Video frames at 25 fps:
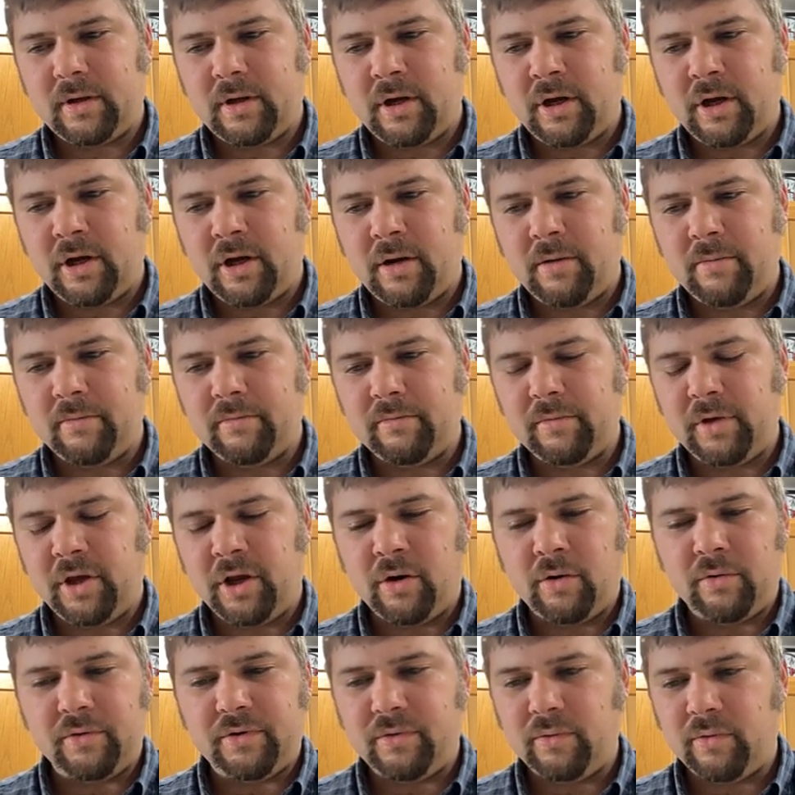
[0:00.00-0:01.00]
um,
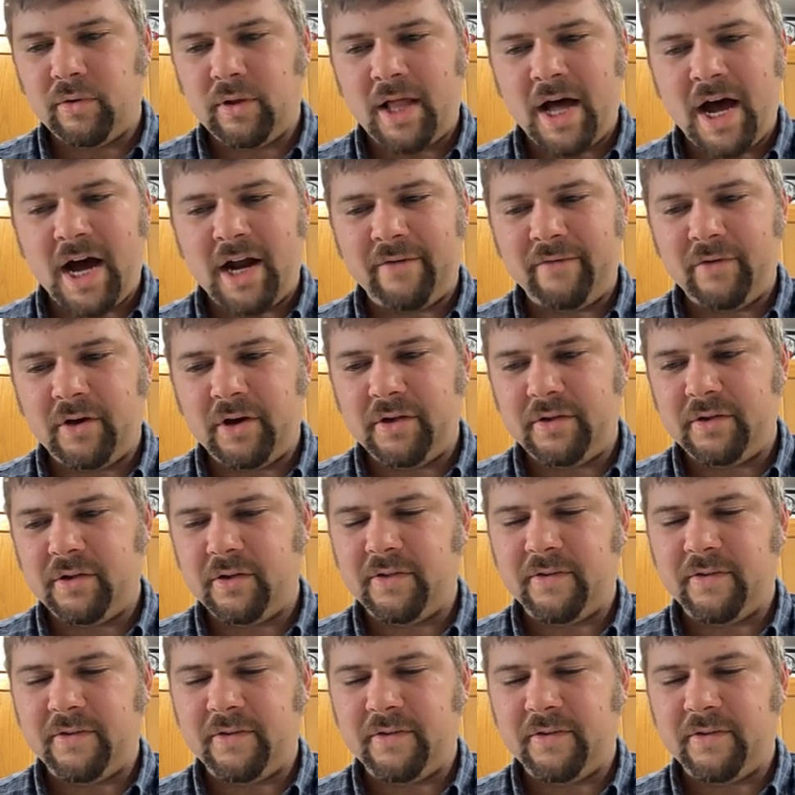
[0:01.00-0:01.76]
you know, to a lot of us.